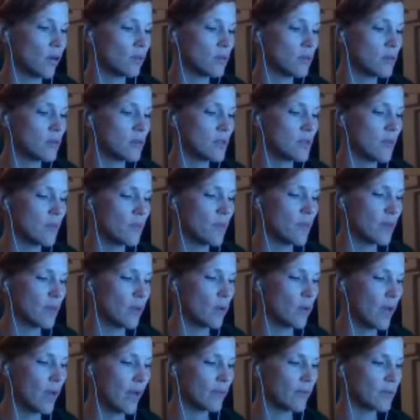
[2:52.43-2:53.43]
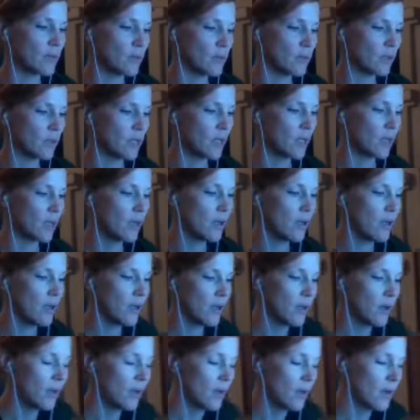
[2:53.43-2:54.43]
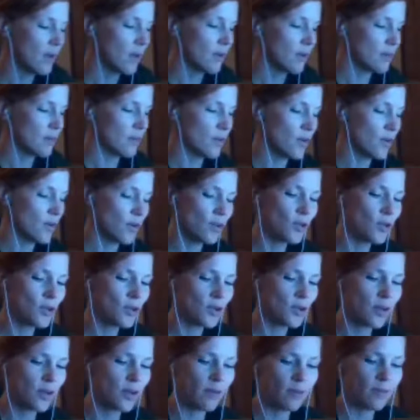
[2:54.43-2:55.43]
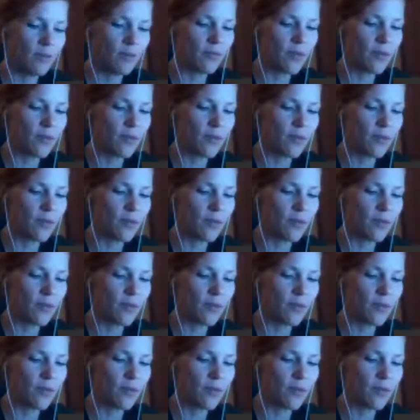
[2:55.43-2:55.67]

something that we have to really, learn from